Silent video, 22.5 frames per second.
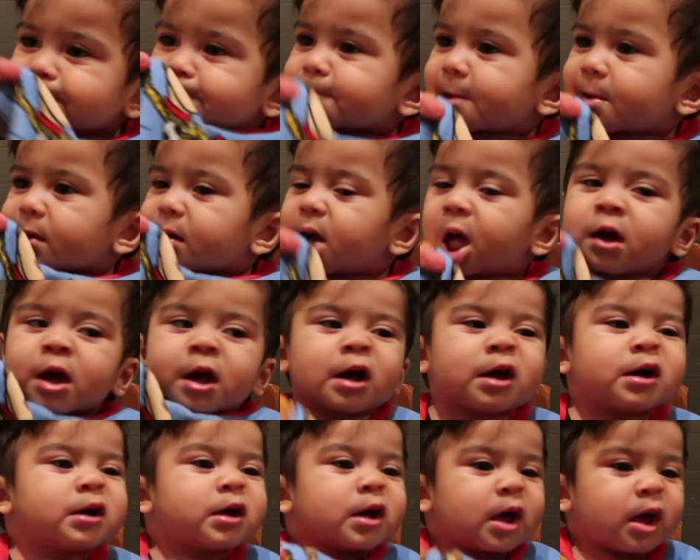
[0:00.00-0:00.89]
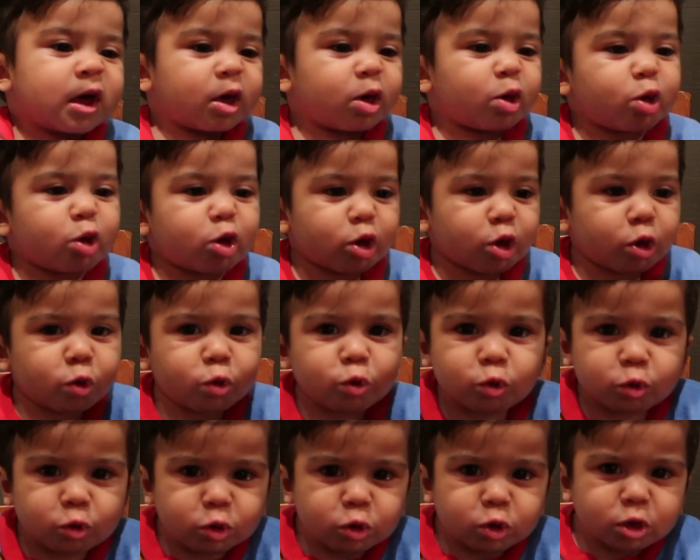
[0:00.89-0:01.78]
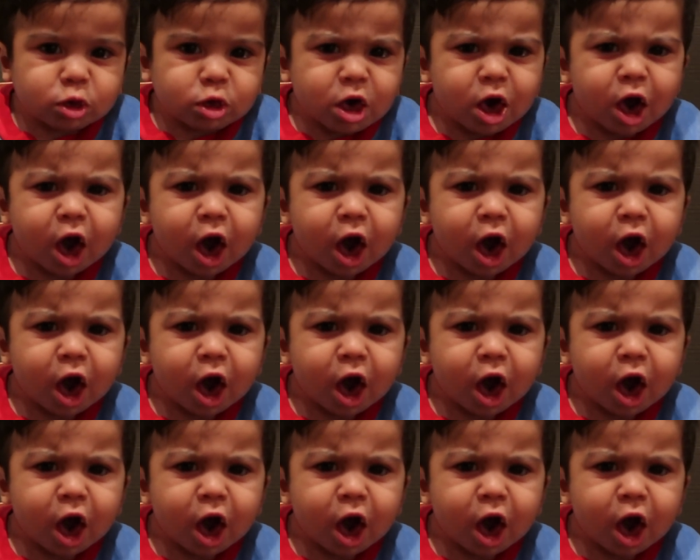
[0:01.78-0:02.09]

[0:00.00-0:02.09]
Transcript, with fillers: Is it good? Oh,